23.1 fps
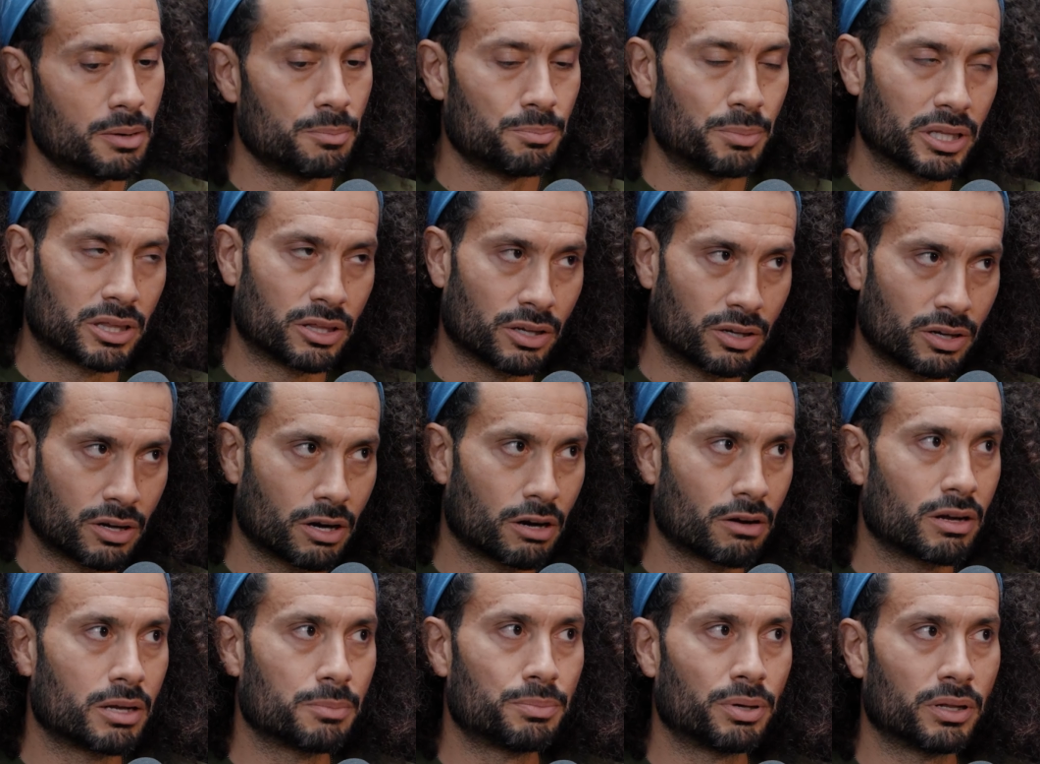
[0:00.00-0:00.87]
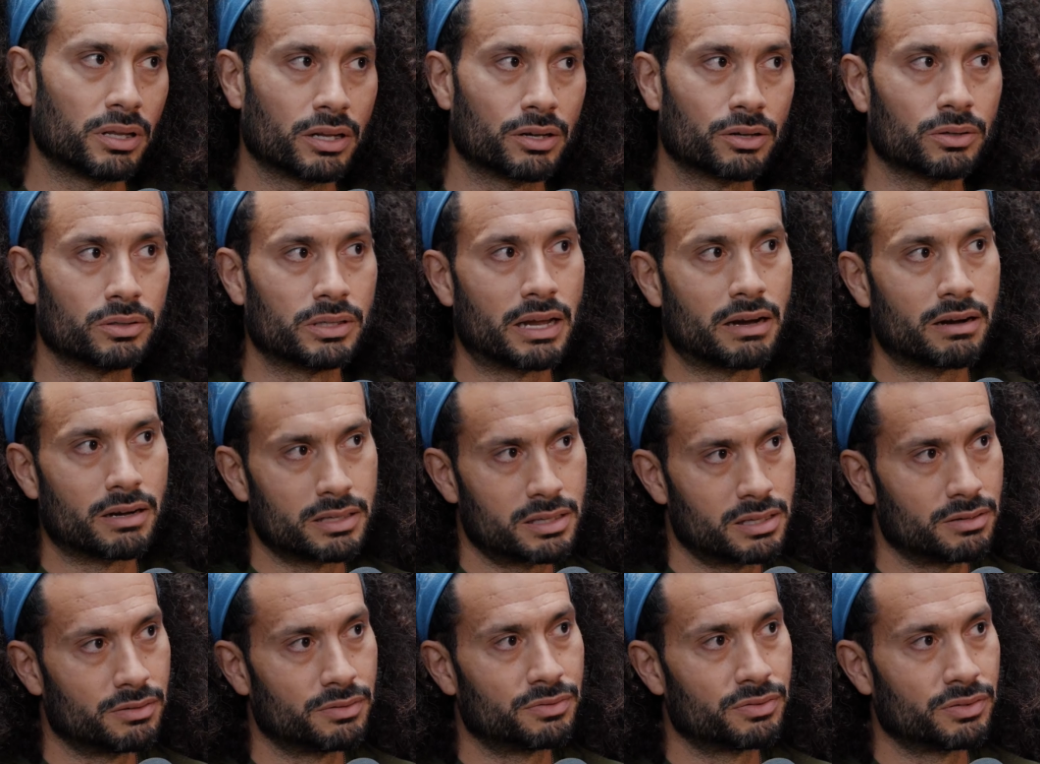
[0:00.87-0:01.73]
But the current political
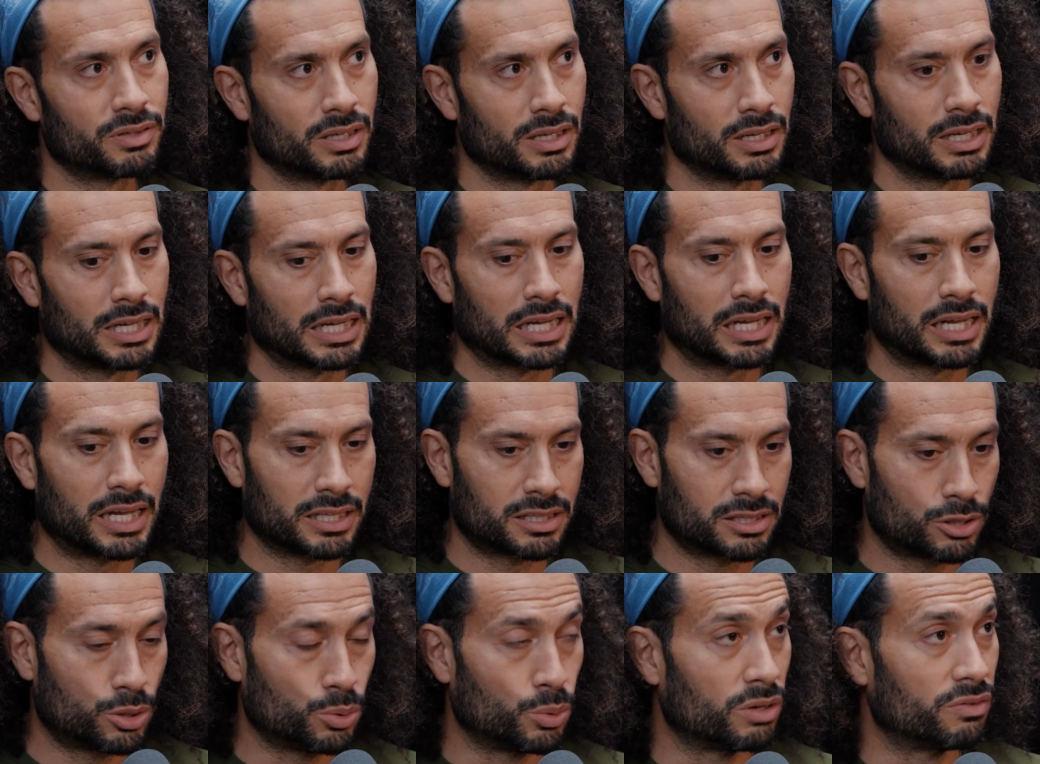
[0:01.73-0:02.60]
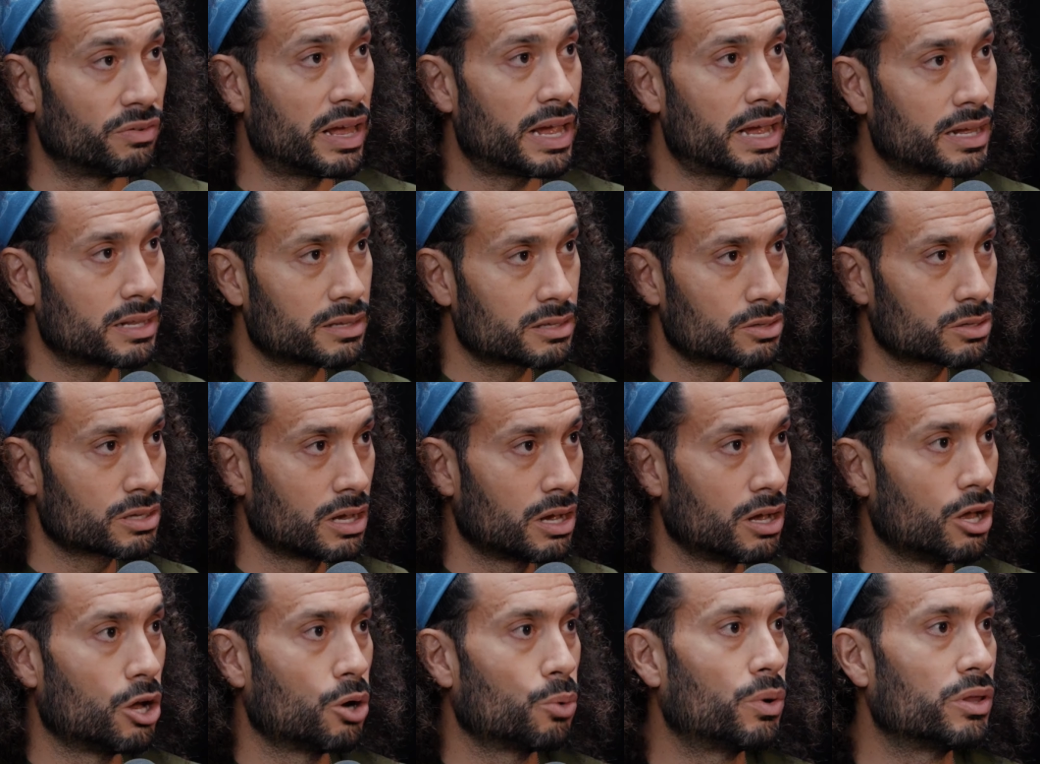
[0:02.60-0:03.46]
narrative gets to advance
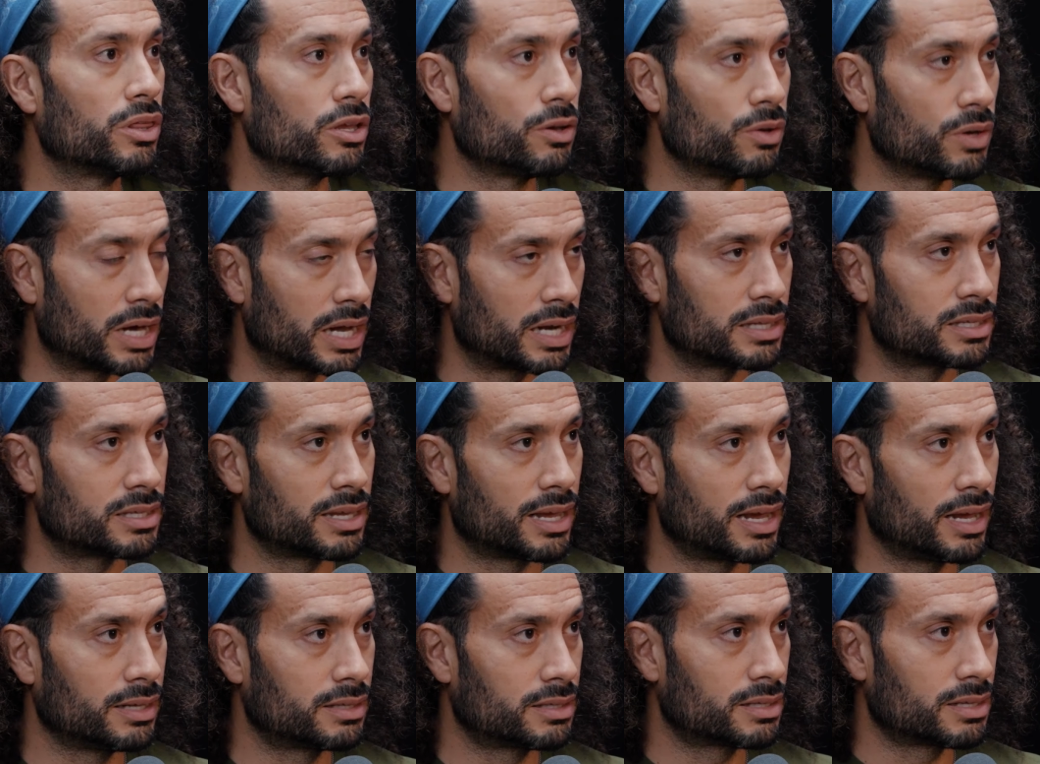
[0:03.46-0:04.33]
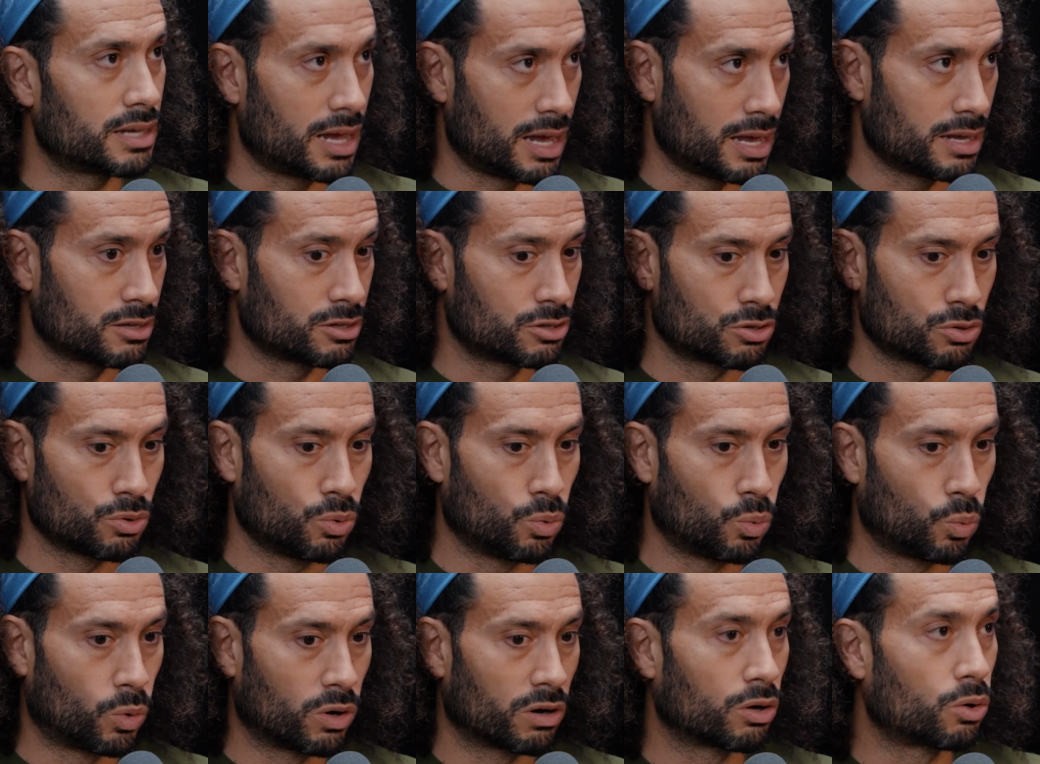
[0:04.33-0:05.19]
when the United States says
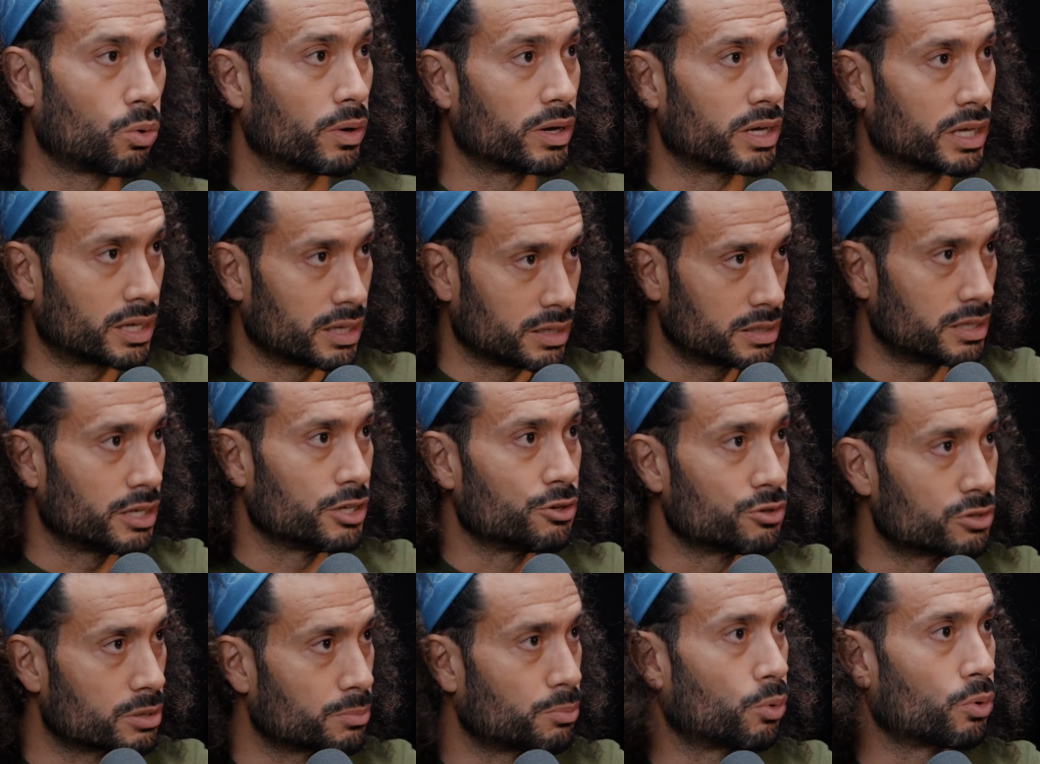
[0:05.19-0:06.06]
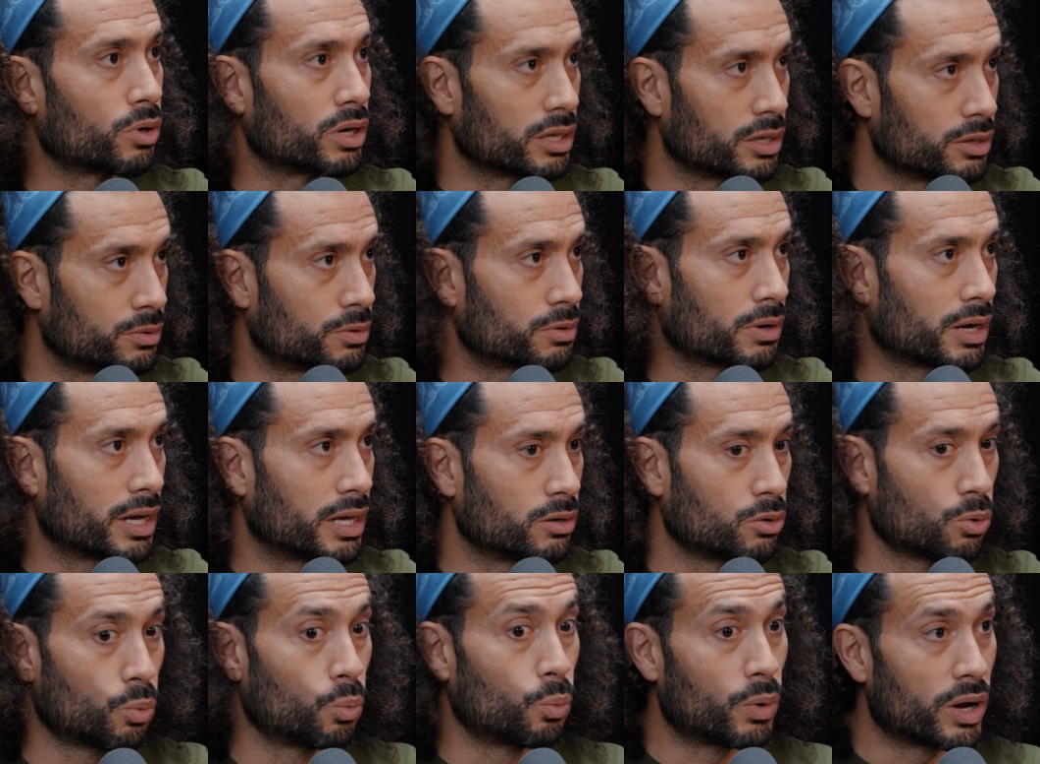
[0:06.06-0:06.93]
we're going to continue supporting
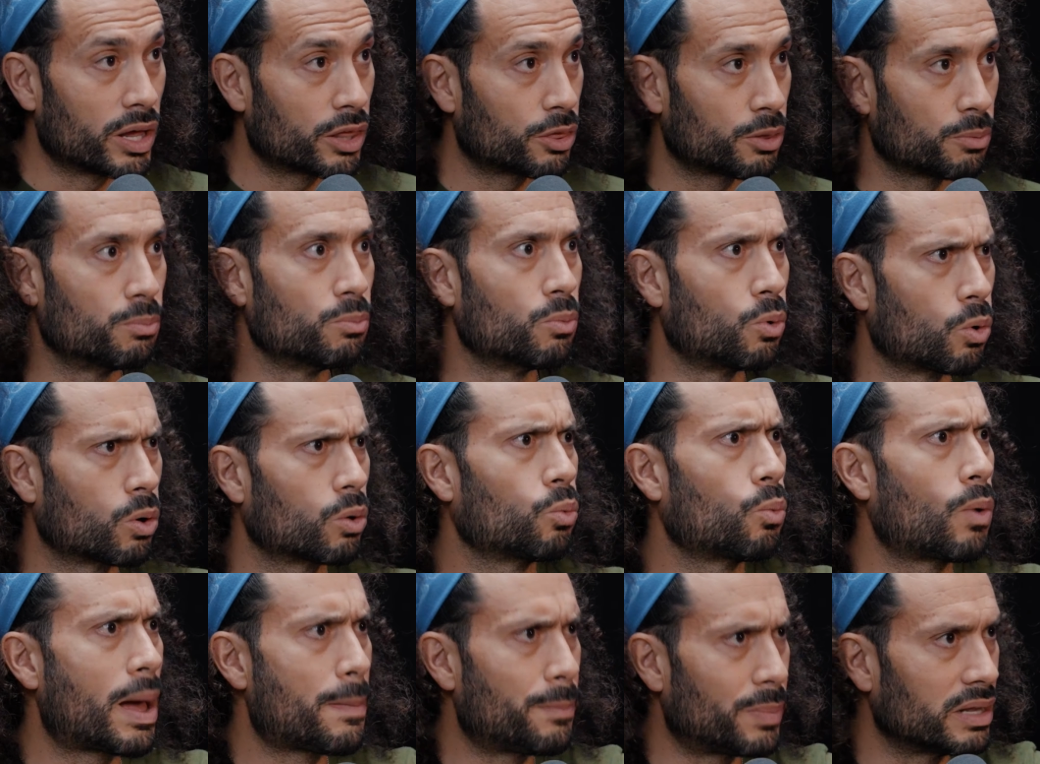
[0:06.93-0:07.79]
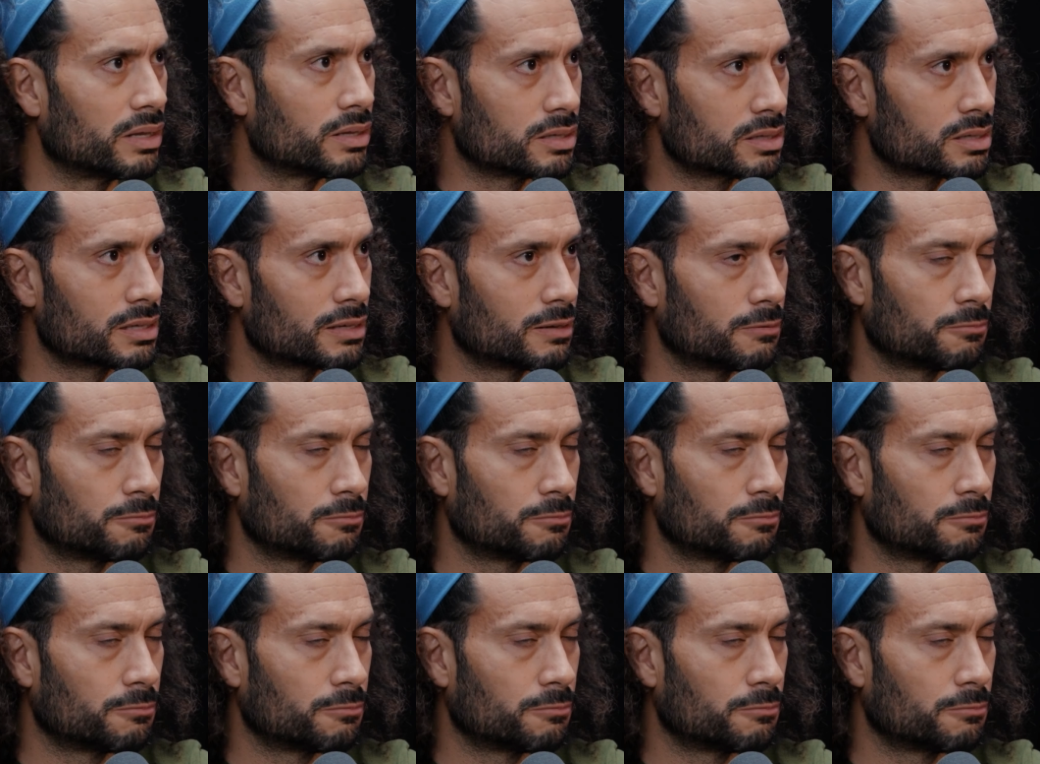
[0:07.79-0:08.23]
Ukraine with more weapons.